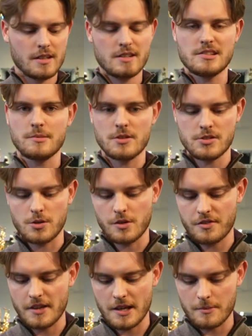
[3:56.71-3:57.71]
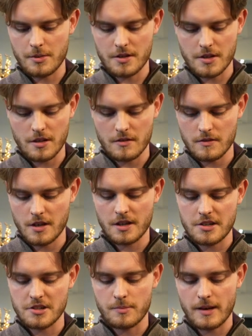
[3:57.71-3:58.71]
similar sort of thing, but you can
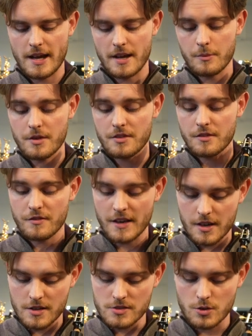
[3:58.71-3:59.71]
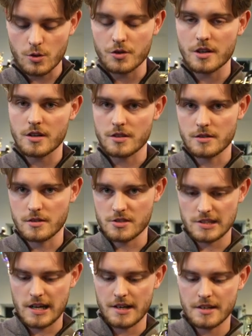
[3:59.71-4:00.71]
actually play it with your fingers or you can
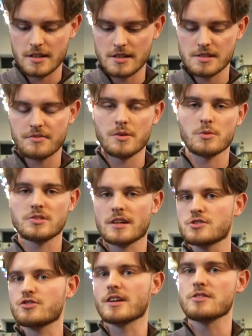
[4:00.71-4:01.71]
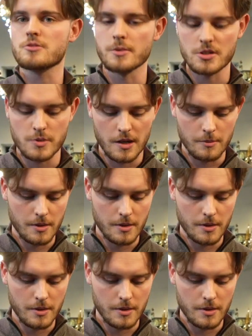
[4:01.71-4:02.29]
slide it as if it was like a string instrument as well.